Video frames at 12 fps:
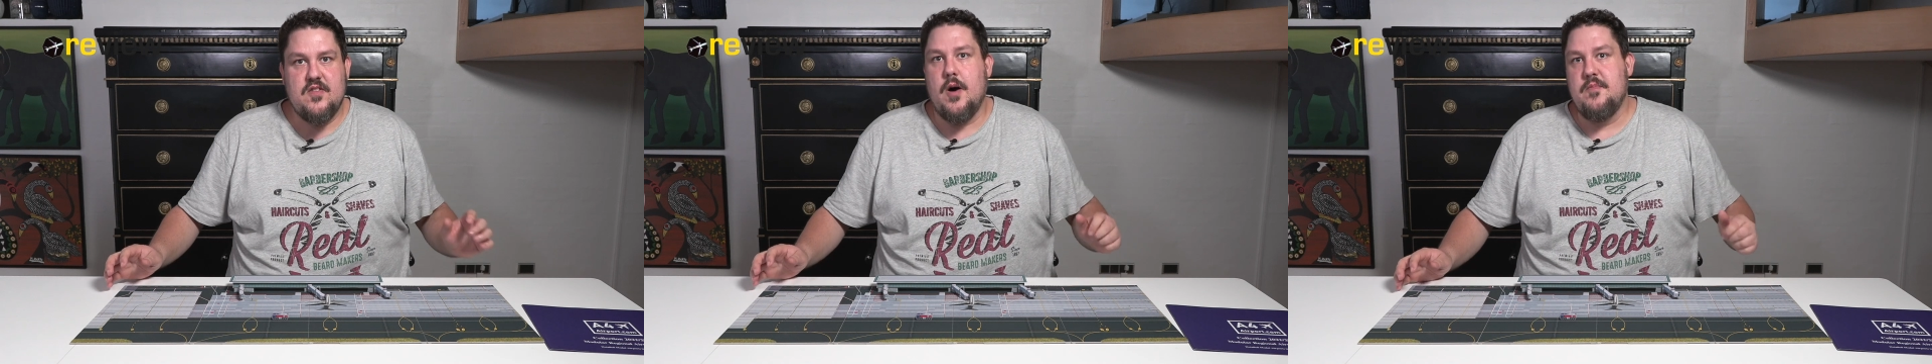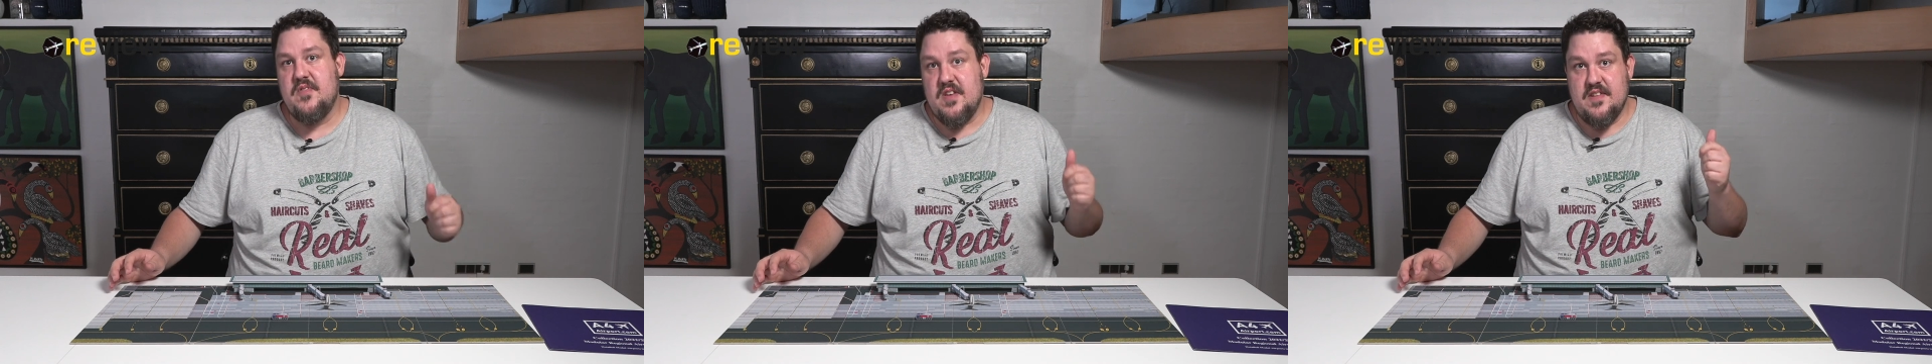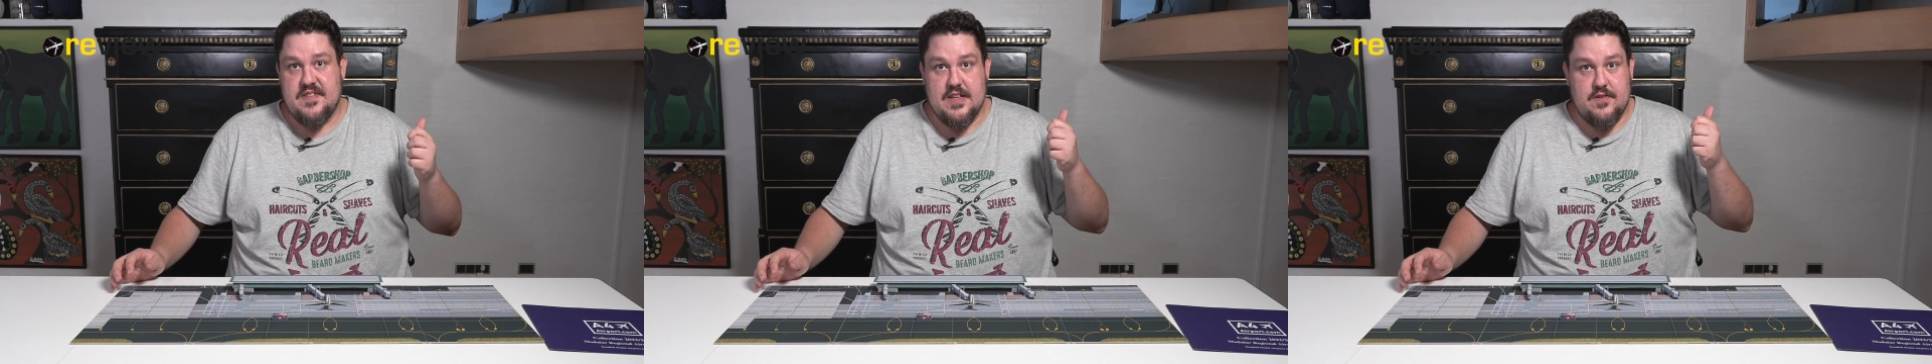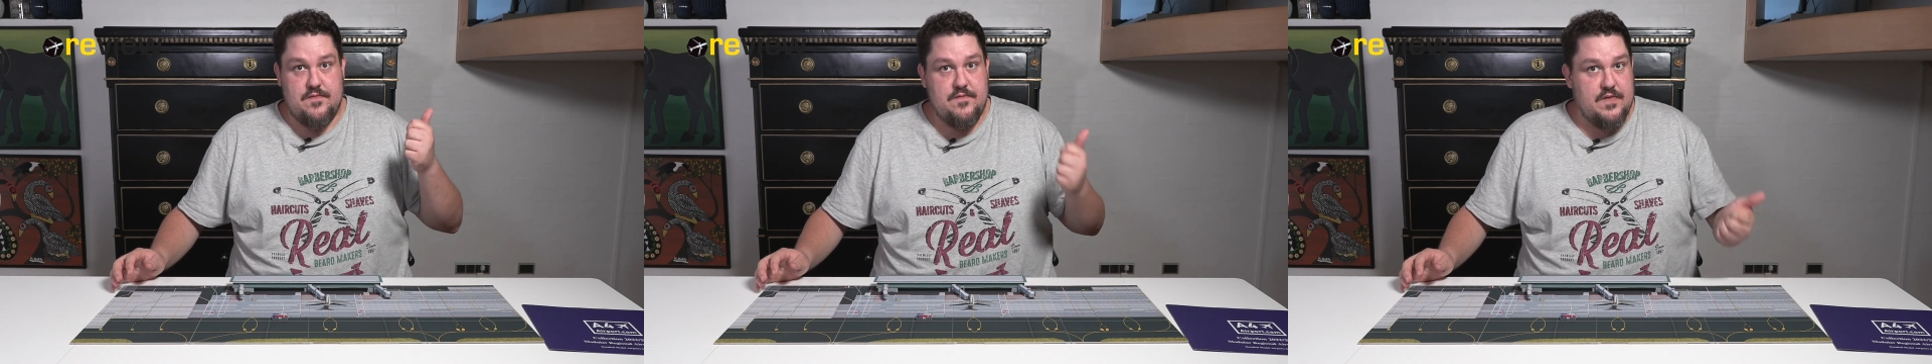comes in
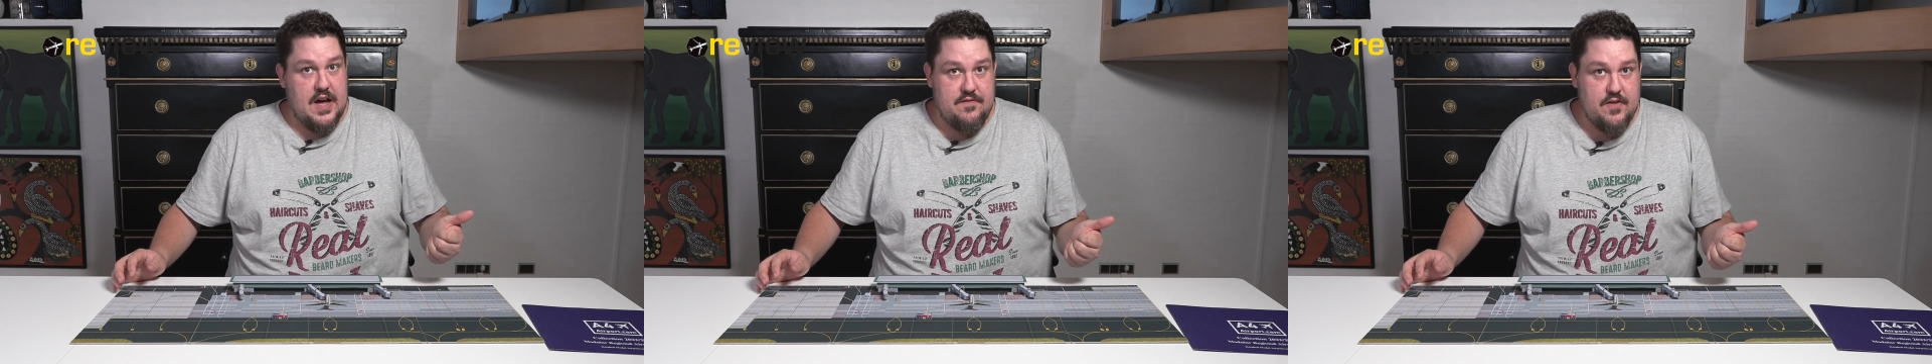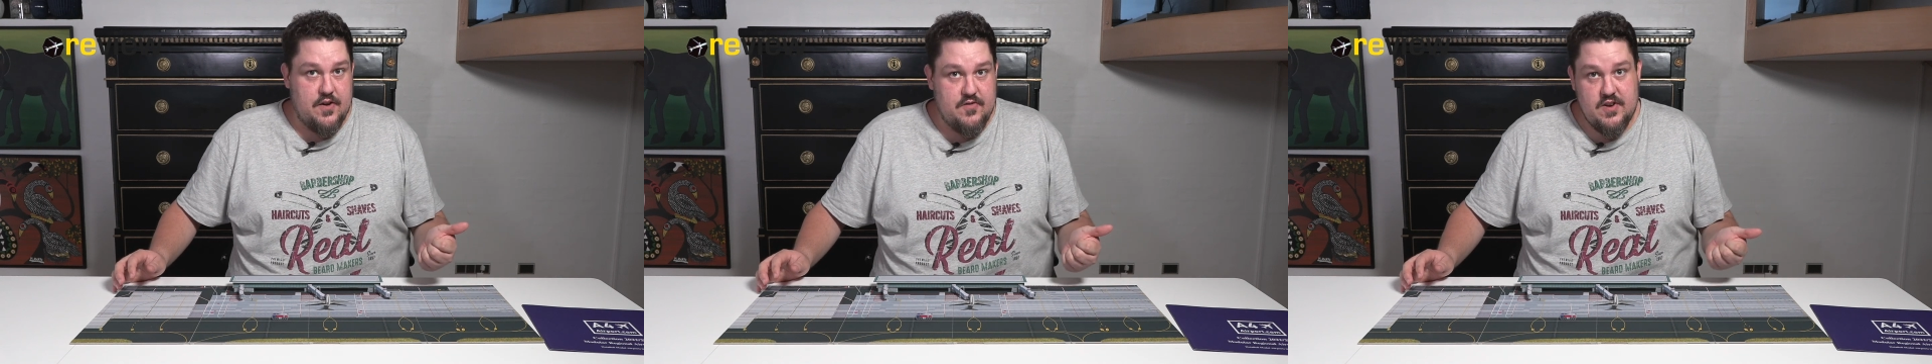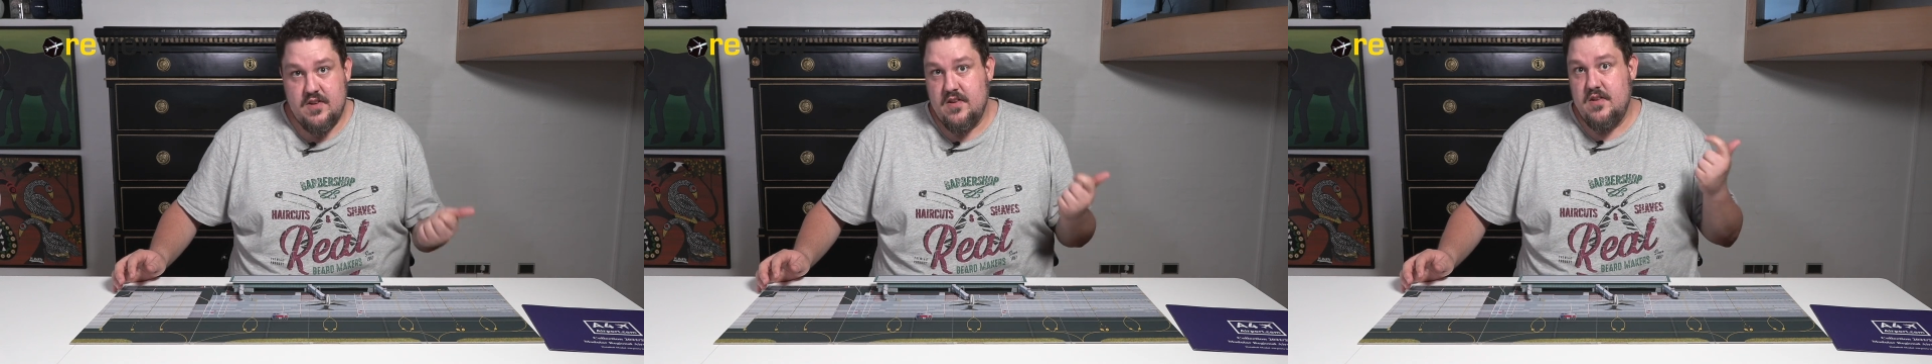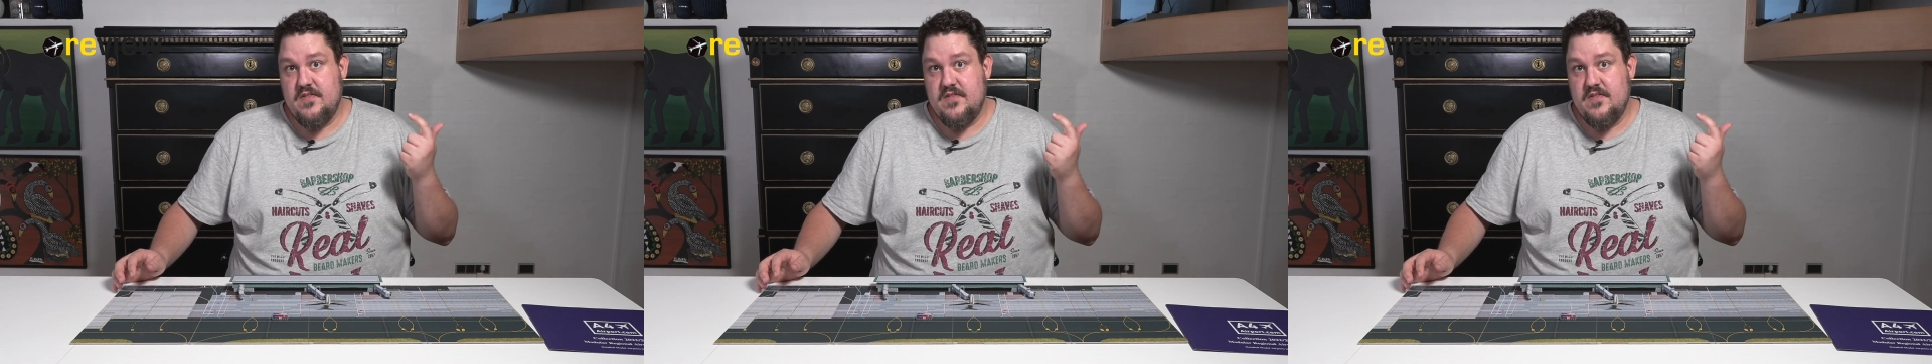scale 500,